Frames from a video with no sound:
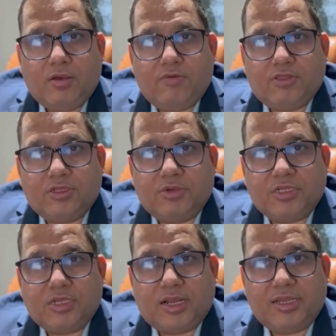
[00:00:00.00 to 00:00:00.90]
which is
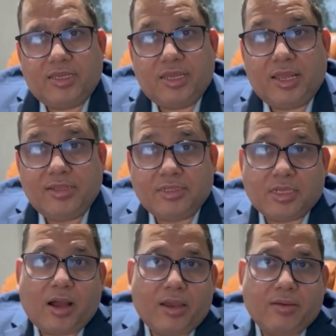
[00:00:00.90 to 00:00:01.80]
basically an
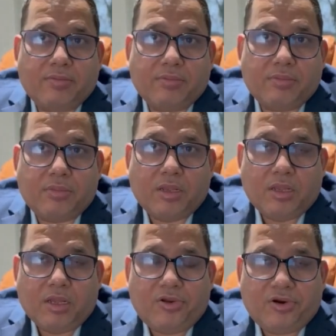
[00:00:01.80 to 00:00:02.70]
enzyme
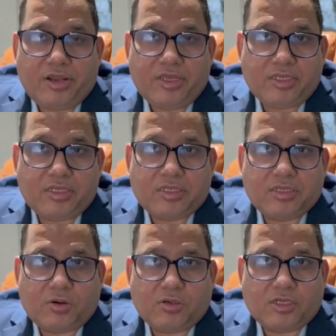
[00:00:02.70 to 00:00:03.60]

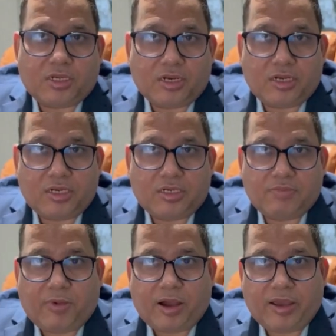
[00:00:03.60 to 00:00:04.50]
released or secreted
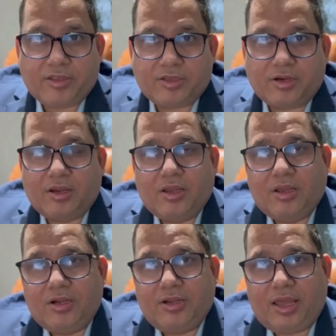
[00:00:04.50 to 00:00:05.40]
by the
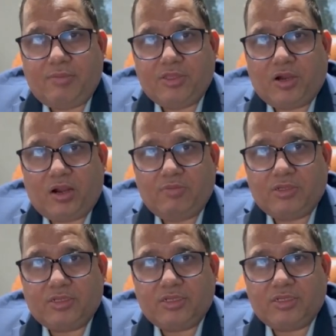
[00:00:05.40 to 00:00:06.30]
damaged heart
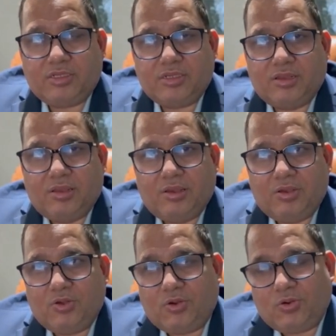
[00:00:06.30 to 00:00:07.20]
muscles,
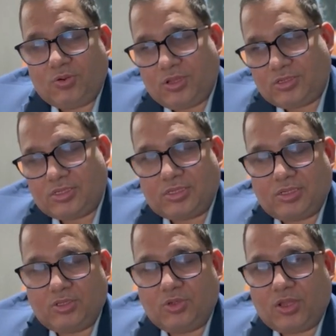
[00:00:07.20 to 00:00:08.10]
yes,
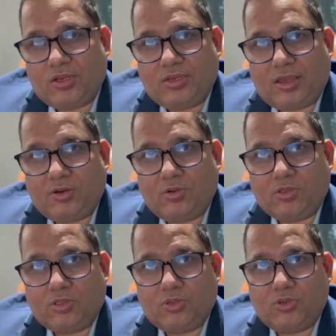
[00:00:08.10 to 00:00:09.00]
you can
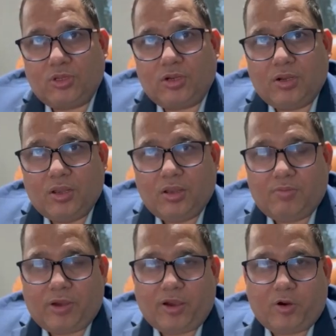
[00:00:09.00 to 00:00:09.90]
diagnose through the
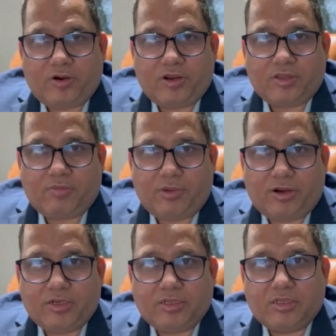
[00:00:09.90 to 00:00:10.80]
by ordering the
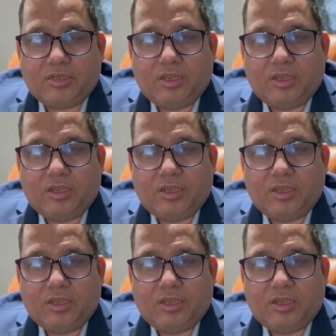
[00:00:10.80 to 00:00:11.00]
bloods